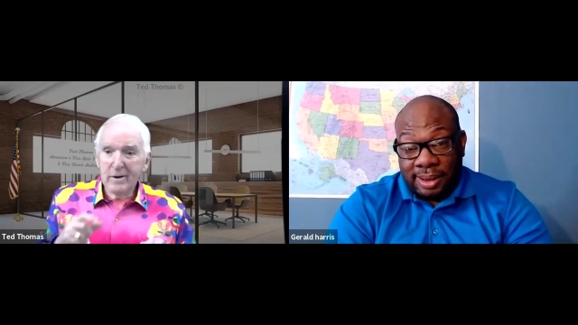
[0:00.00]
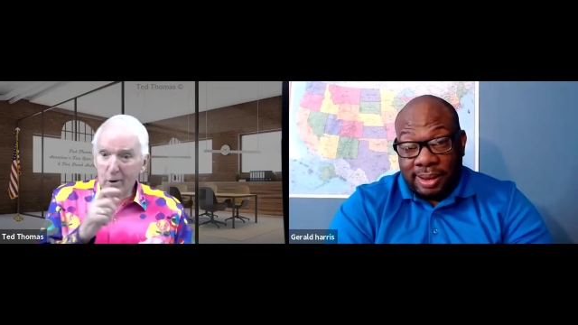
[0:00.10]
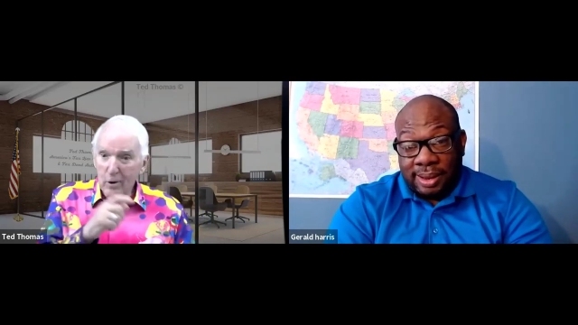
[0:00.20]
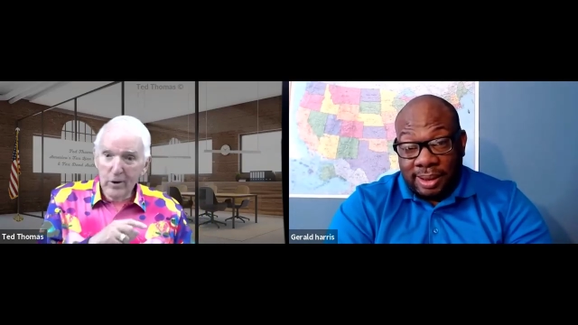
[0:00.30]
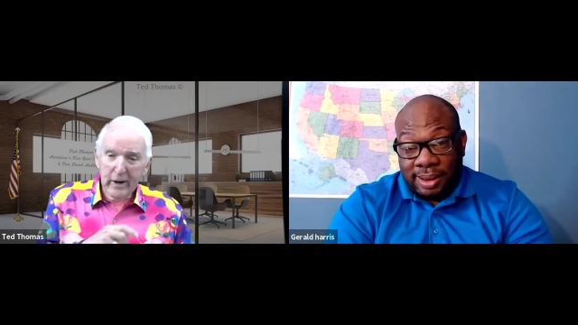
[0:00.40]
Speaker 1: You
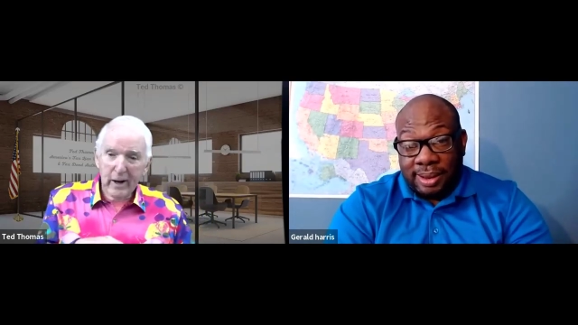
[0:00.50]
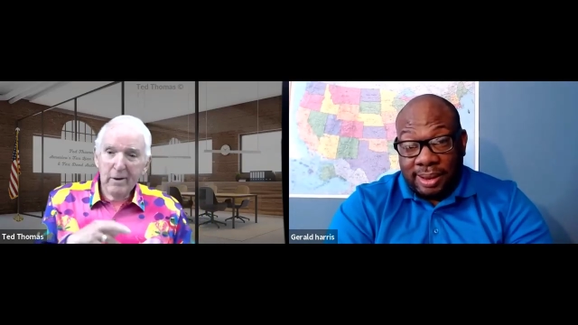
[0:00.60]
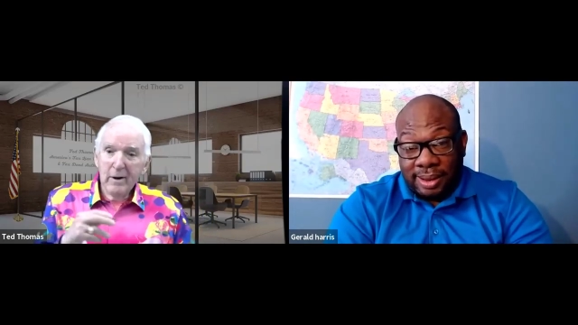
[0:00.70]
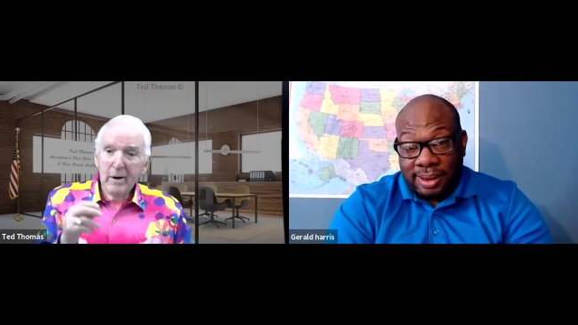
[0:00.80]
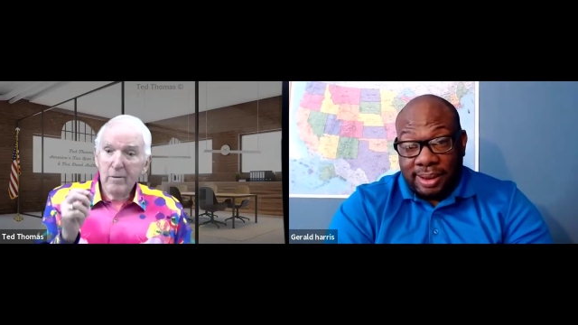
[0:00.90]
can go look at
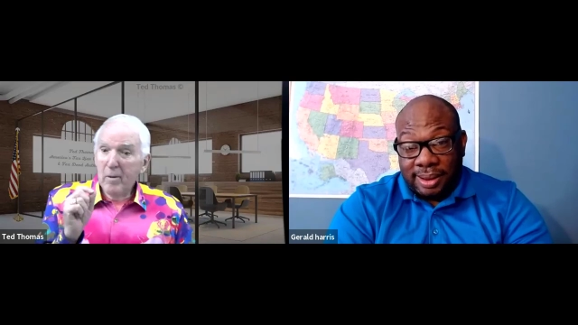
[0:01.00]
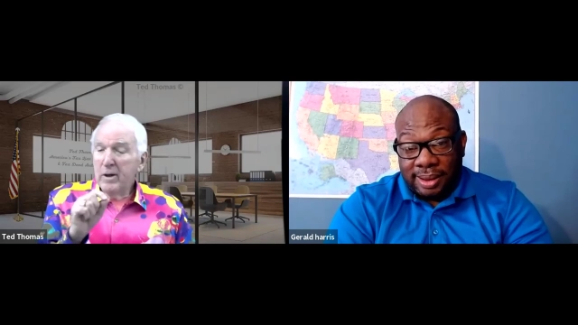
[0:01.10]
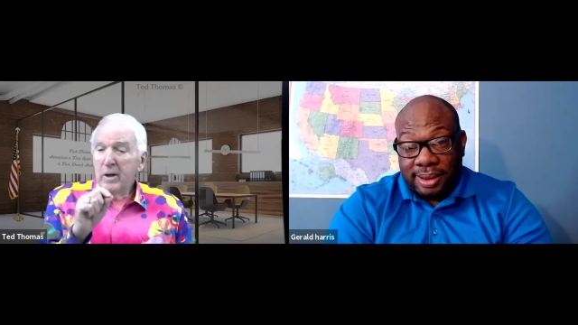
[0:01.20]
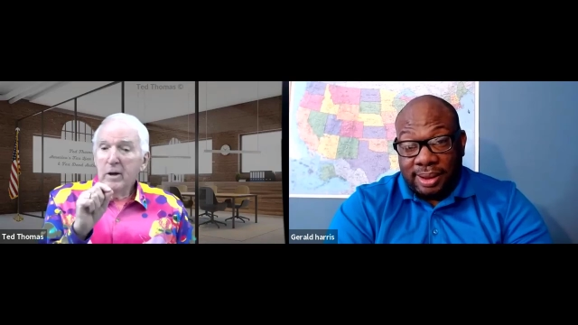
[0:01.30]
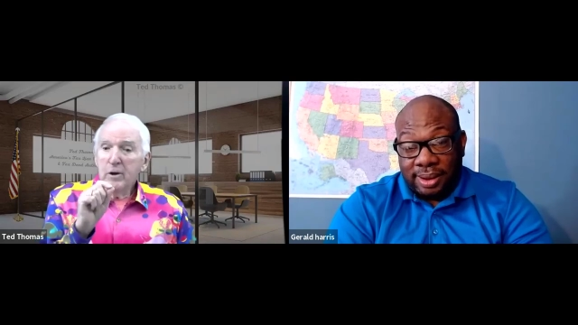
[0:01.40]
it.
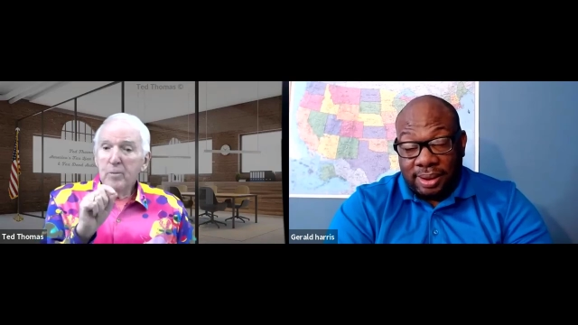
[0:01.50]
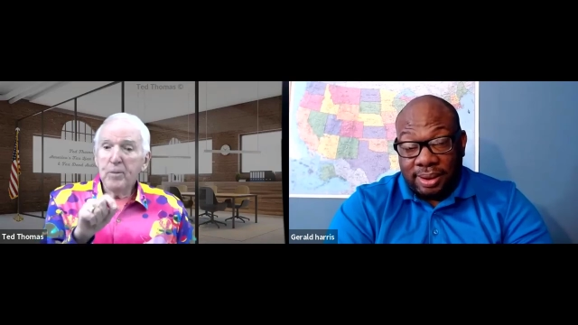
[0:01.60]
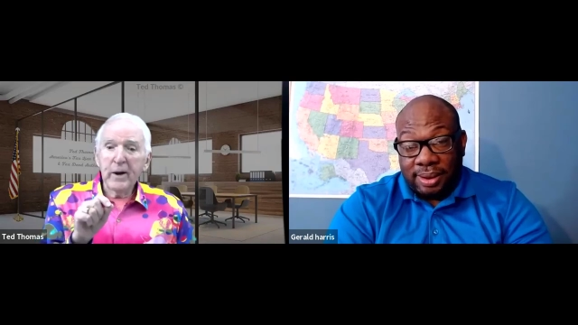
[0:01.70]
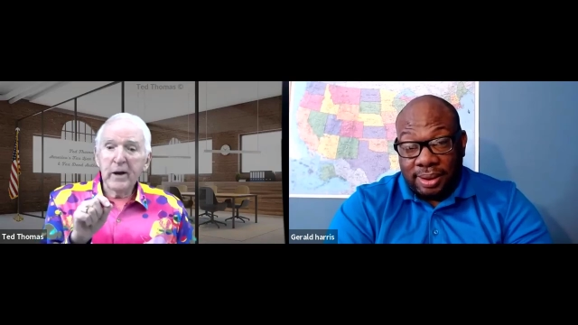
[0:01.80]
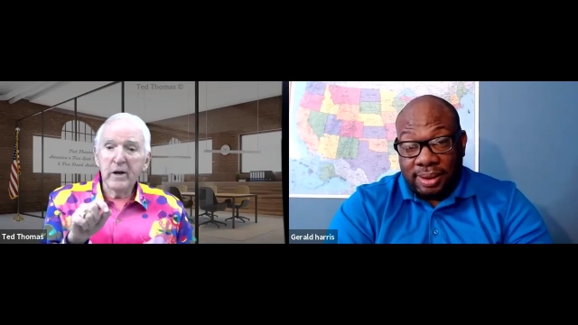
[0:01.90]
Remember, you're
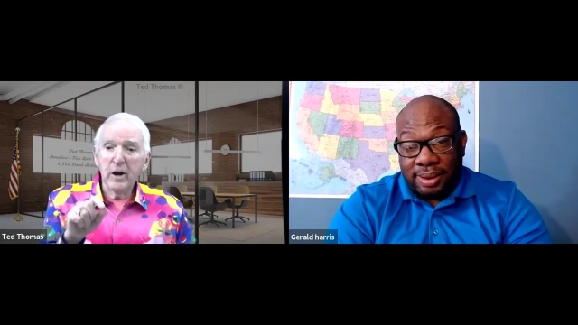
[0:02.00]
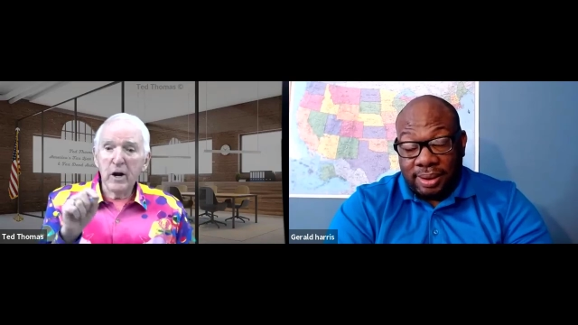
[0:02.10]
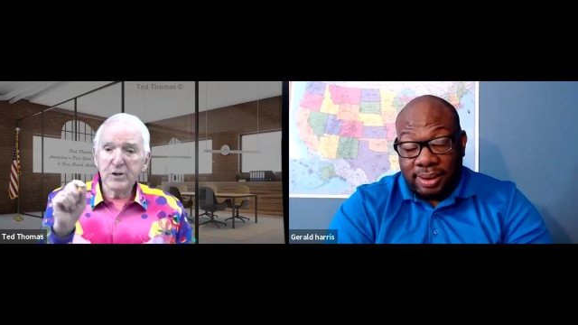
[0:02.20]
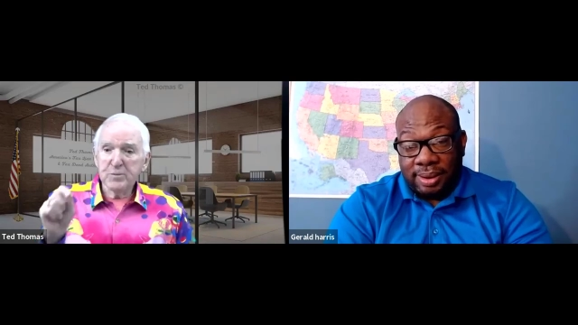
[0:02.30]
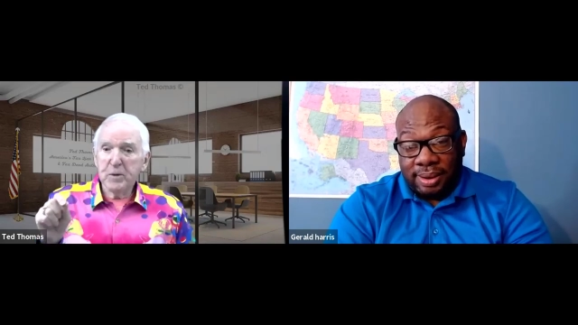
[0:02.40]
picking, you're
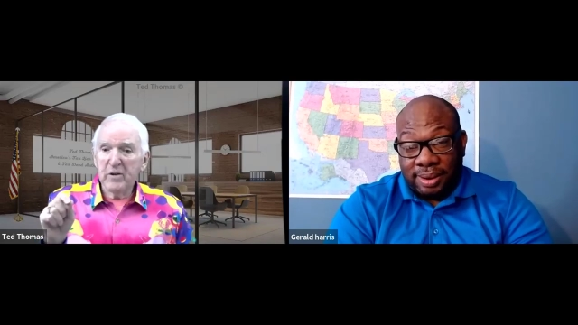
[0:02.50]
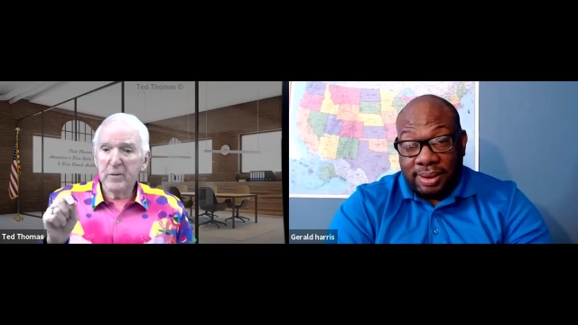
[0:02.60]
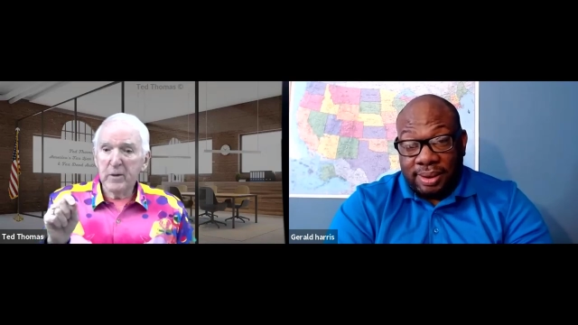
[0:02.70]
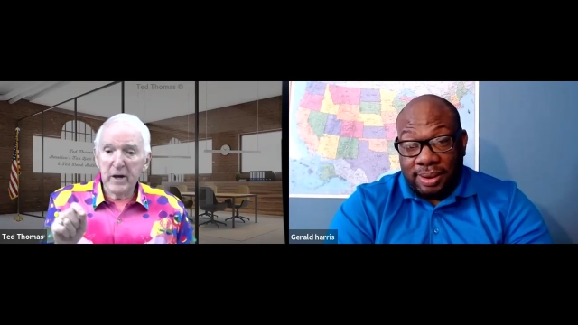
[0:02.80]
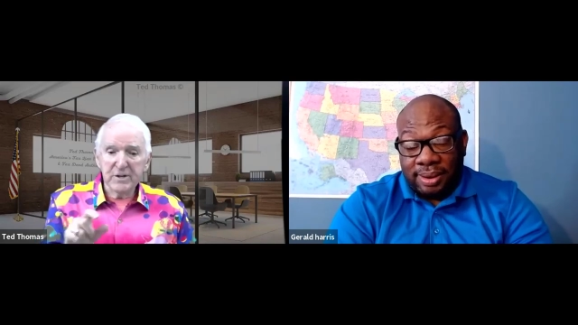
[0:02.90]
not just picking
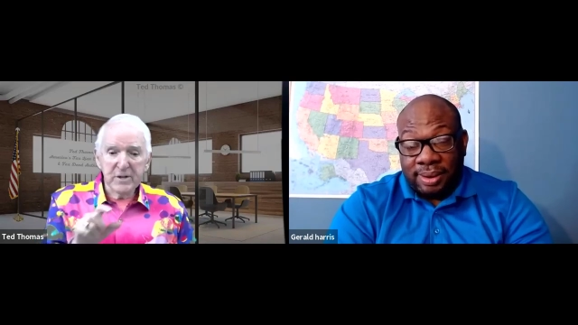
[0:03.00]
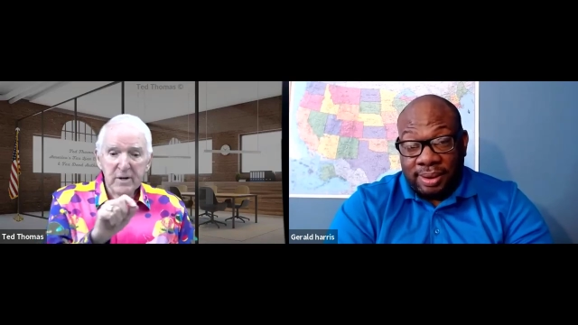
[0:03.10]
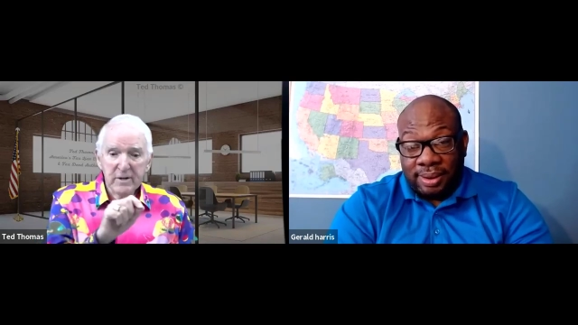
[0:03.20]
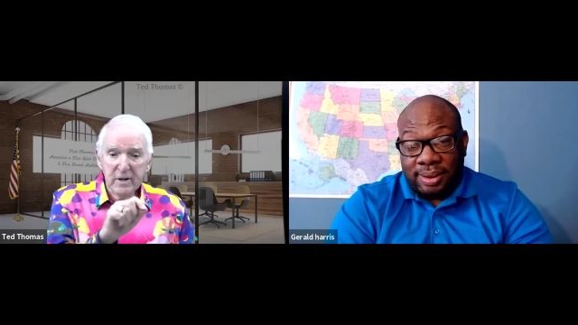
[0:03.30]
from the list.